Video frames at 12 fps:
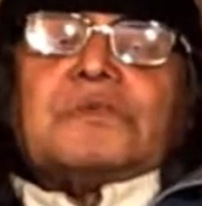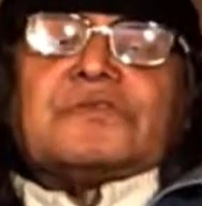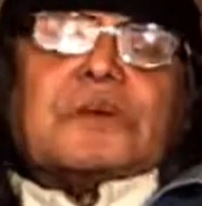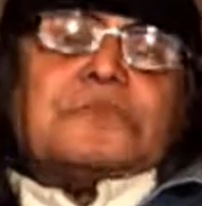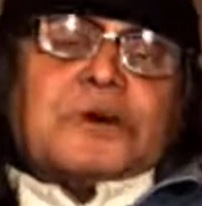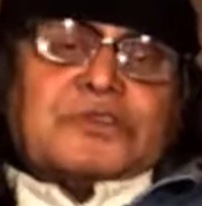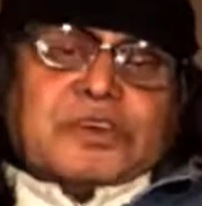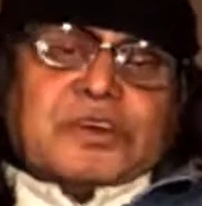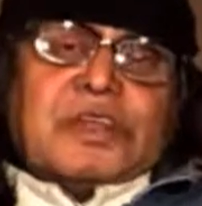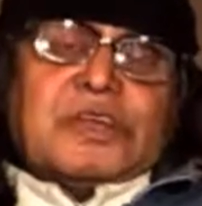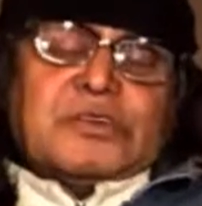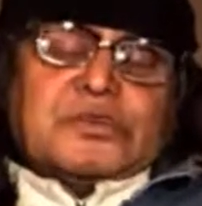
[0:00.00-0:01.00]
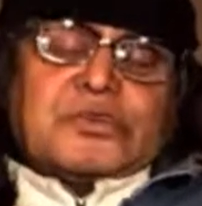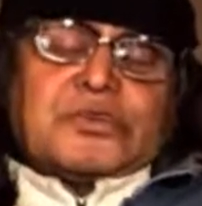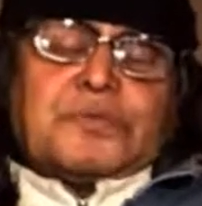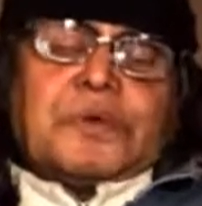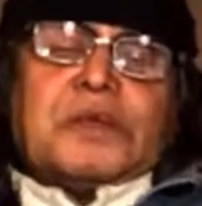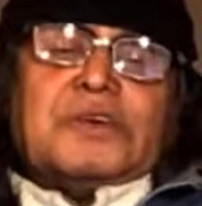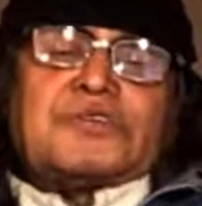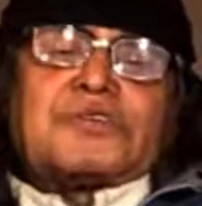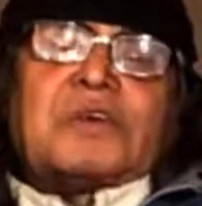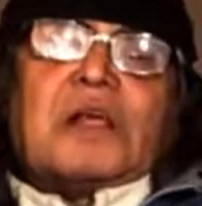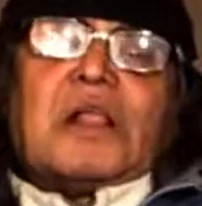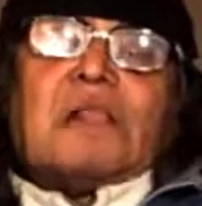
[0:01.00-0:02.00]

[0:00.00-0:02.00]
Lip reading: supposedly used to police